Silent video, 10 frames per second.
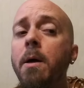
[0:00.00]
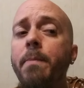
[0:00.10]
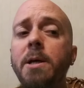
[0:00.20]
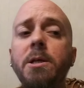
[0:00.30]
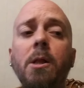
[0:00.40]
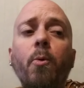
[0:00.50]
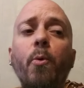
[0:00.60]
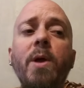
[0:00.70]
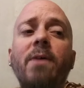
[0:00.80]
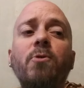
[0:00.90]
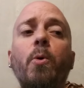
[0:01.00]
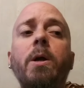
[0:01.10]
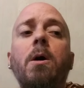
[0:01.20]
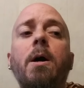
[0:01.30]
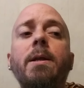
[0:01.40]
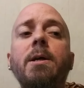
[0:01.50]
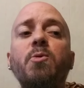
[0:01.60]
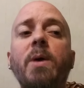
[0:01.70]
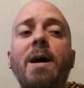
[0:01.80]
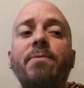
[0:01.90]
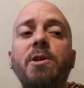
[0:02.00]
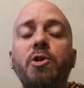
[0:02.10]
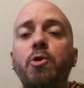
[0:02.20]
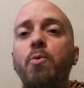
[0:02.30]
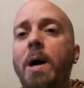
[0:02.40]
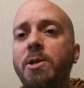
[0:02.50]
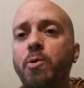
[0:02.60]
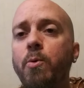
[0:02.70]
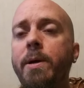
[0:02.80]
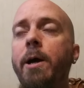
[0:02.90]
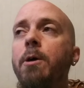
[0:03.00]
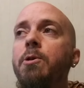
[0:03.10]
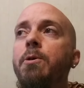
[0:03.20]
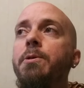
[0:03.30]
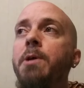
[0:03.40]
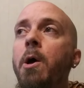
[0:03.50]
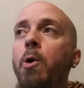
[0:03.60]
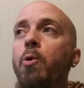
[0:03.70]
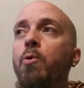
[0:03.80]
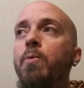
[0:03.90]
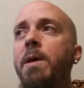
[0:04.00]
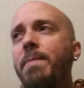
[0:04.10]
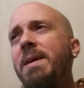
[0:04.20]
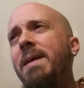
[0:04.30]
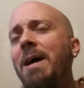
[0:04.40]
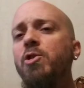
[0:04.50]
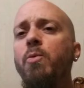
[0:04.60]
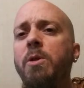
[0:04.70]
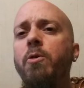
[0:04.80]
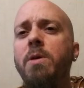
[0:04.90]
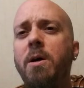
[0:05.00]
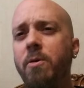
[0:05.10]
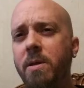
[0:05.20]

Basically, what we have going on is we have these two high school characters who they meet actually when they're younger.